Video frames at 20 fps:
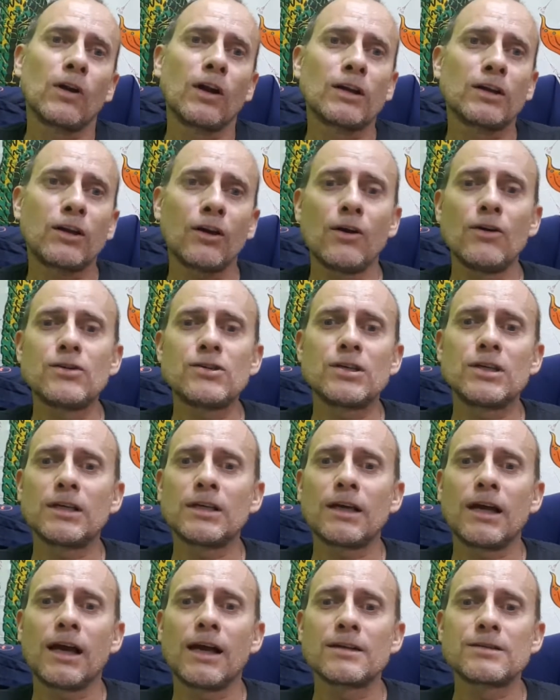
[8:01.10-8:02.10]

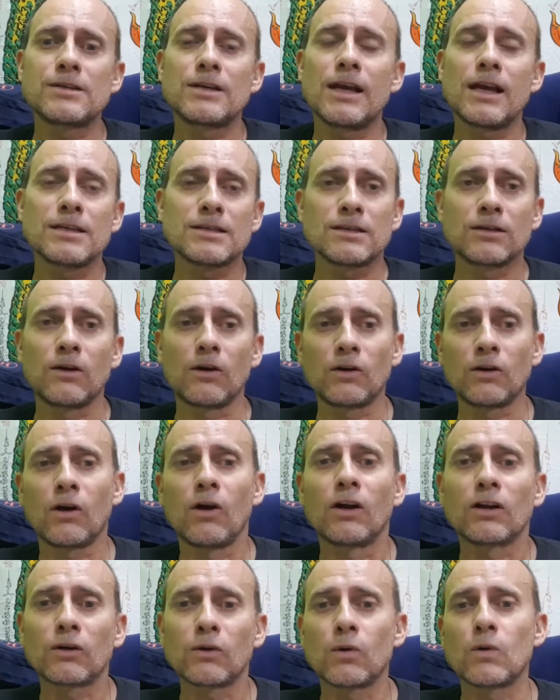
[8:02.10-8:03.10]
coaching. She has an
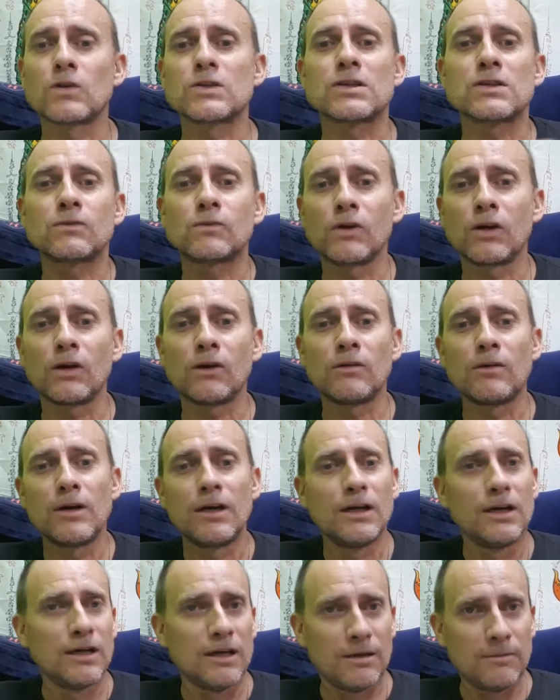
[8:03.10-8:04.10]
online course as well,
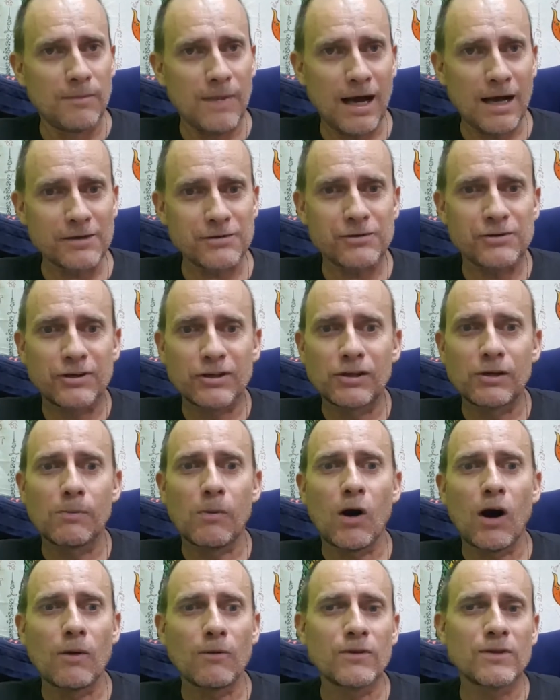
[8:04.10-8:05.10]
Mastering Your
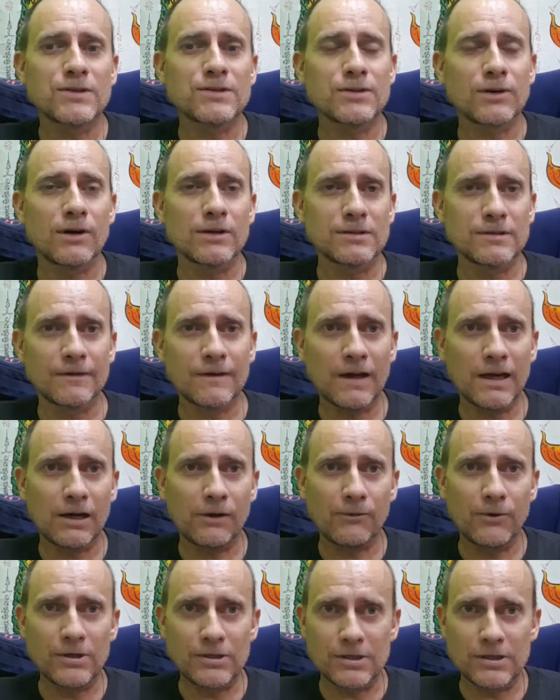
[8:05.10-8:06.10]
Mind with the Science of
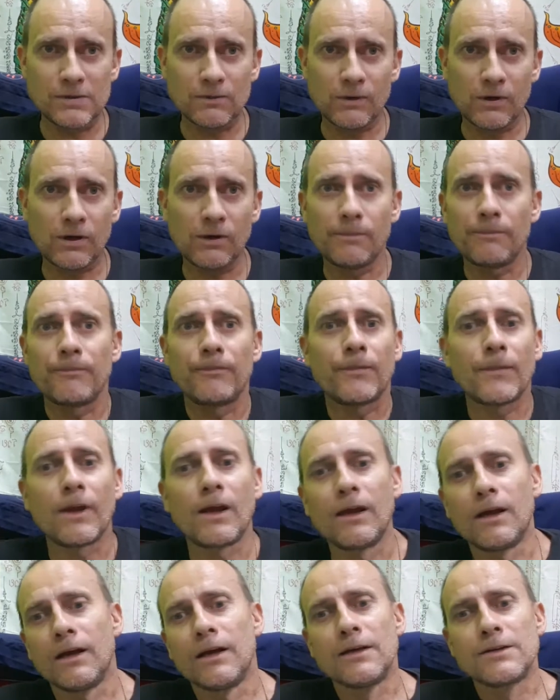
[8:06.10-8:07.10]
Getting Rich as well.
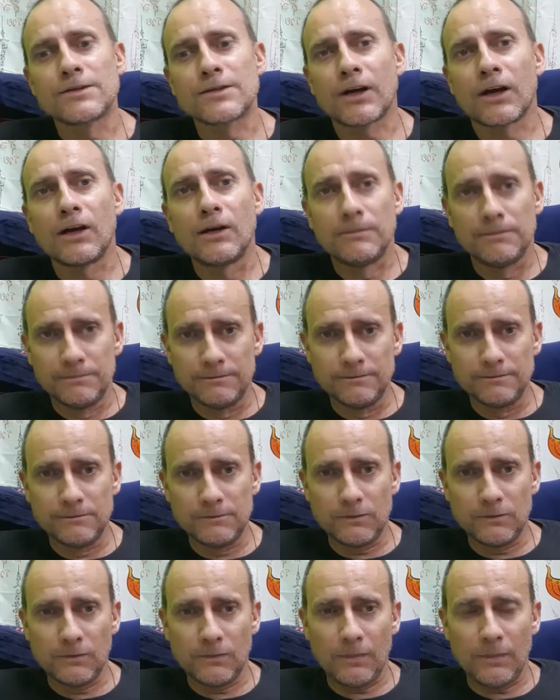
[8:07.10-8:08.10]
So
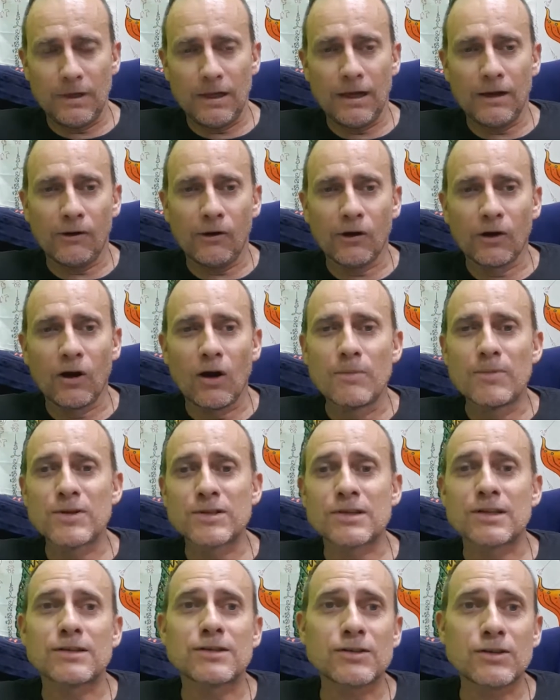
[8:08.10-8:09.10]
our online
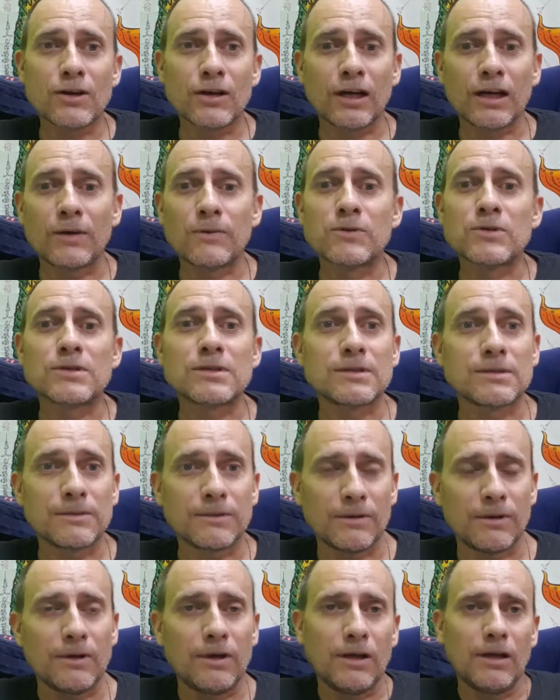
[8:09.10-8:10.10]
business certainly was
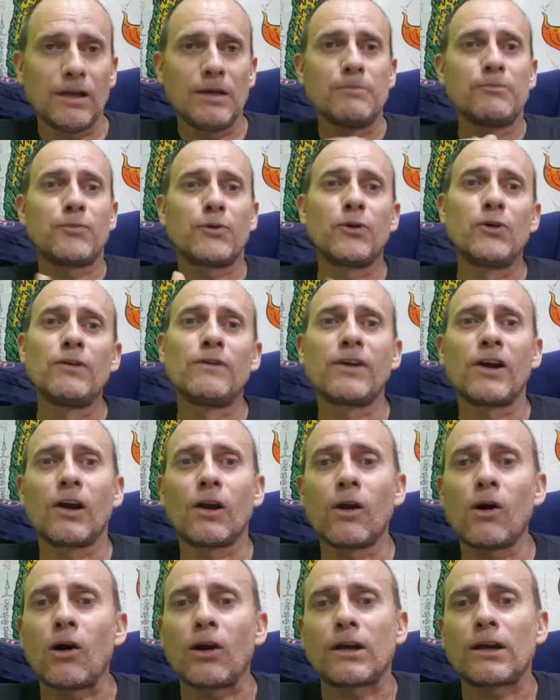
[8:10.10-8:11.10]
improving a
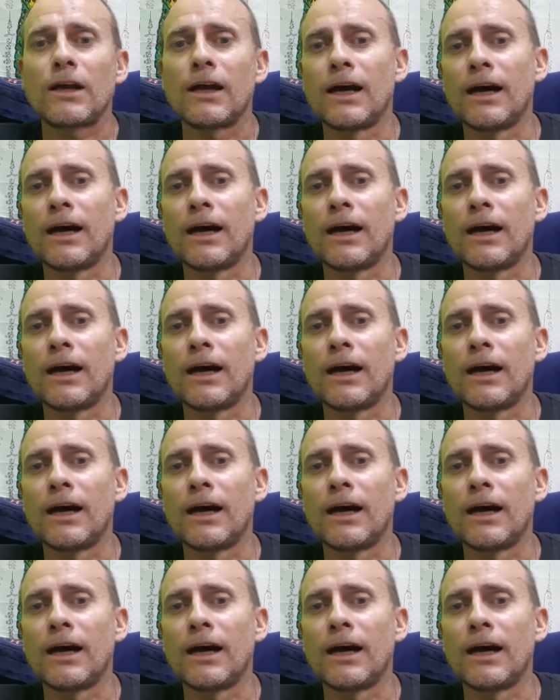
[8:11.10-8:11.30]
lot.